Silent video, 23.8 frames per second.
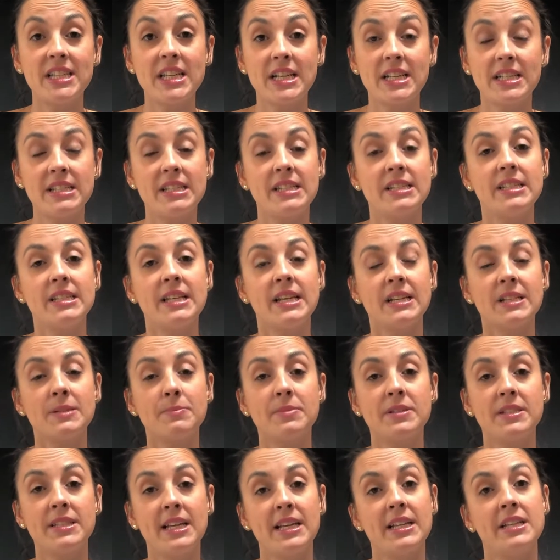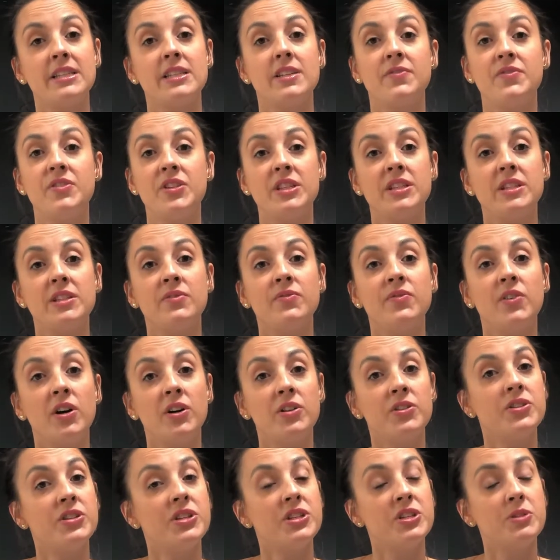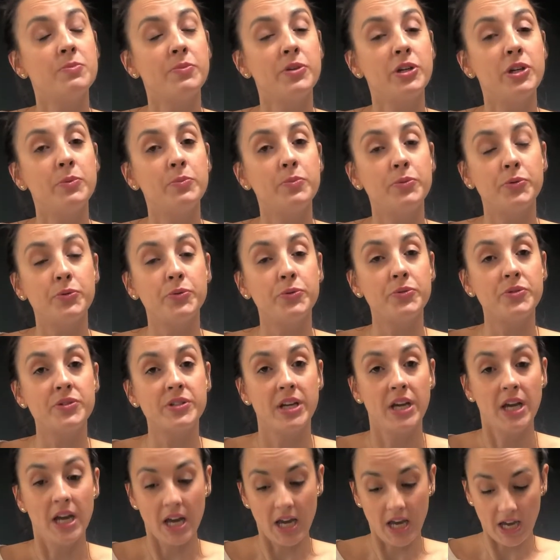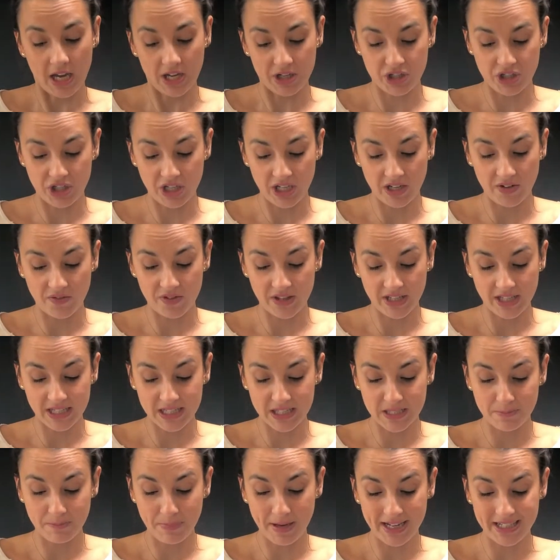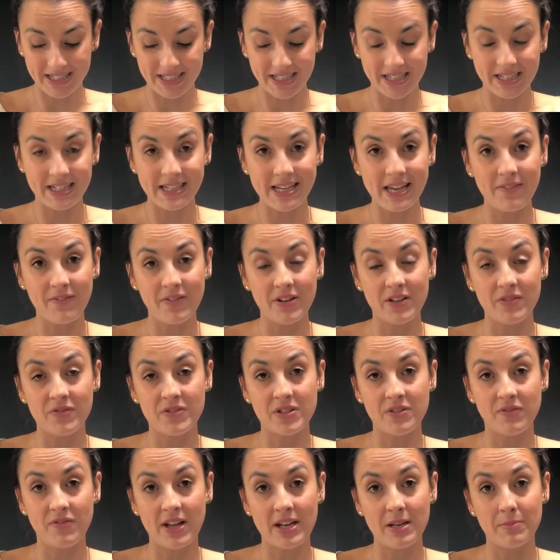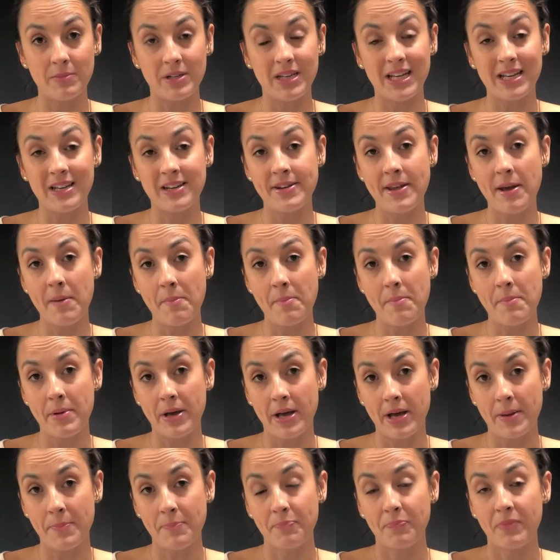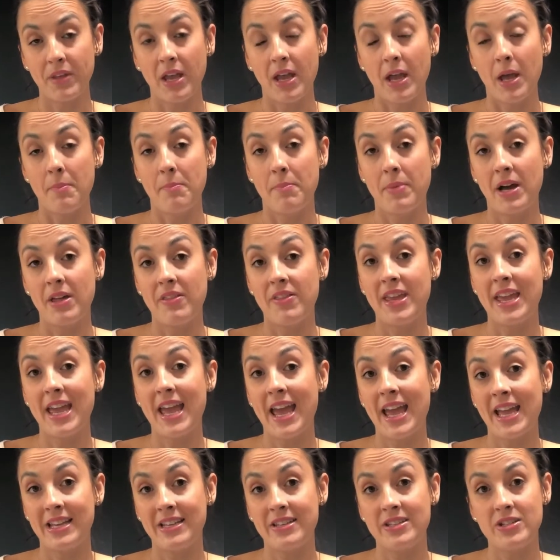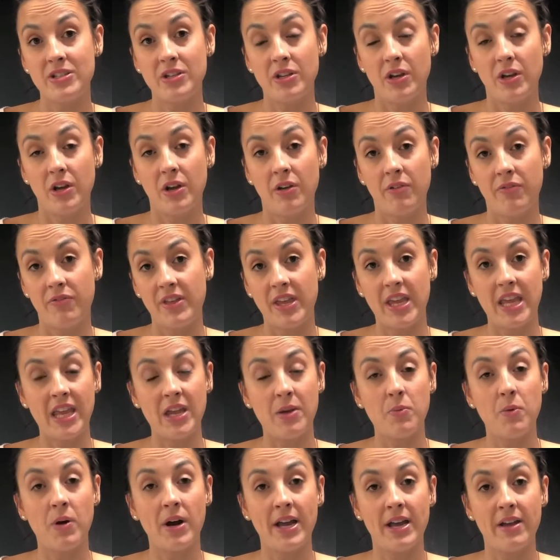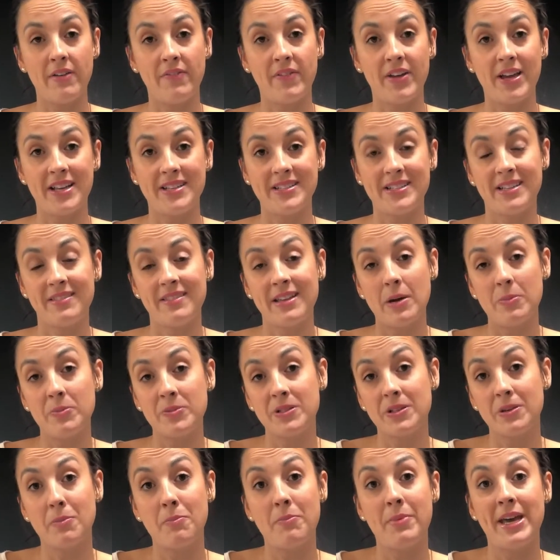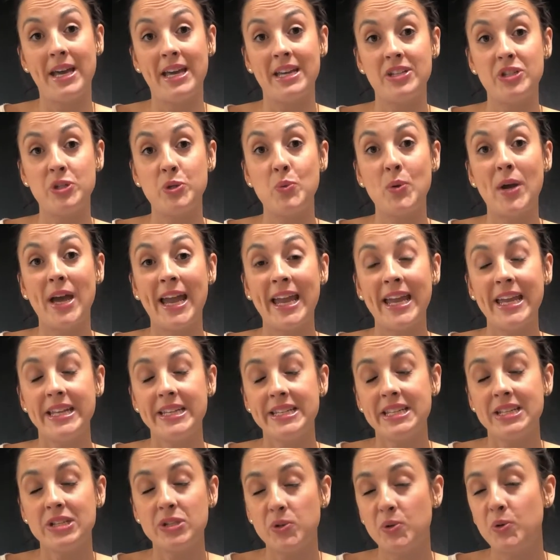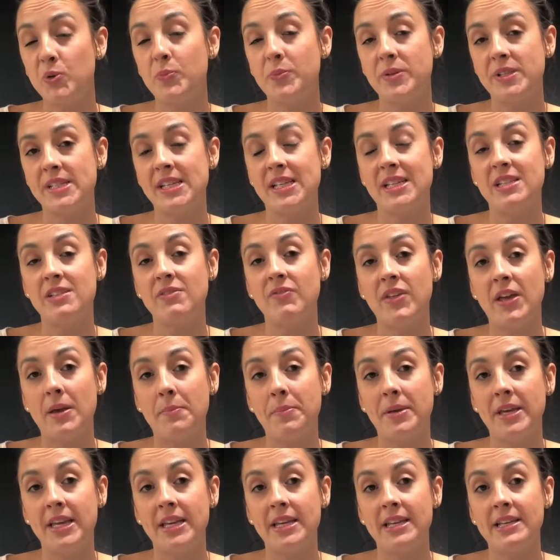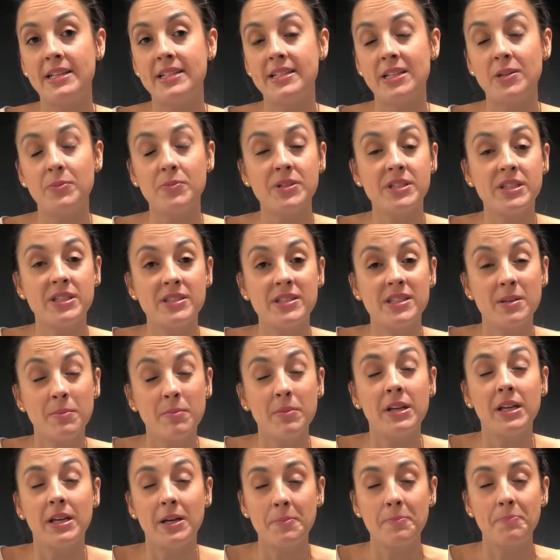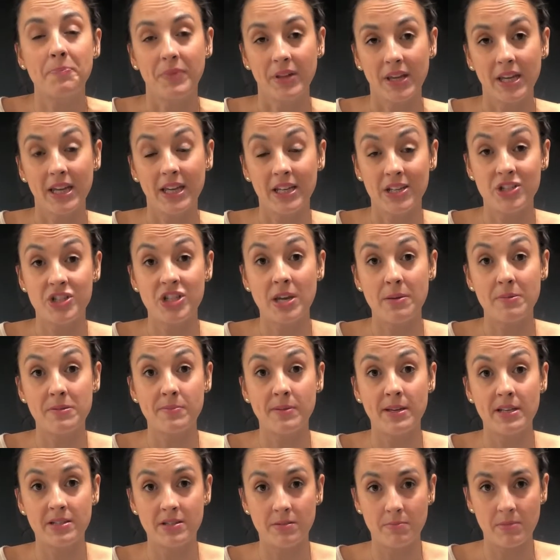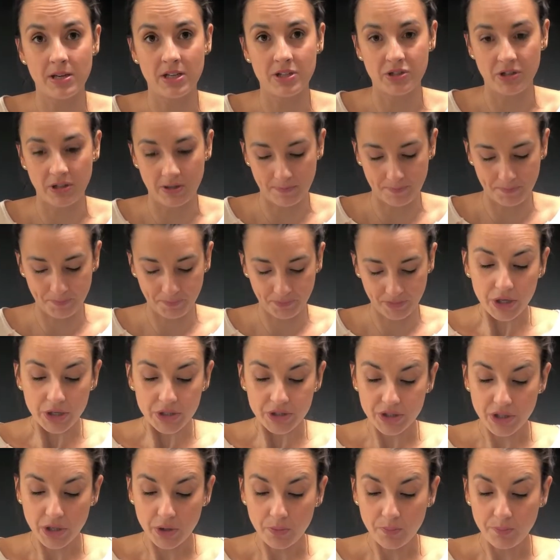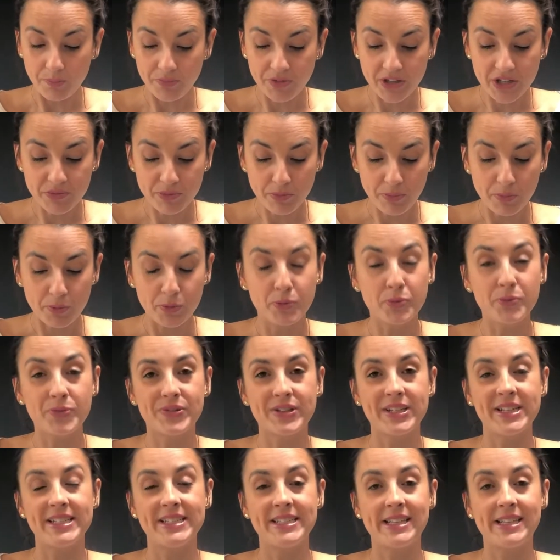66% of disadvantaged pupils achieved the expected level of development in number by the end of the EYFS, and that was compared to 82% of their peers, and it was similar in shape, space and measure. So this report is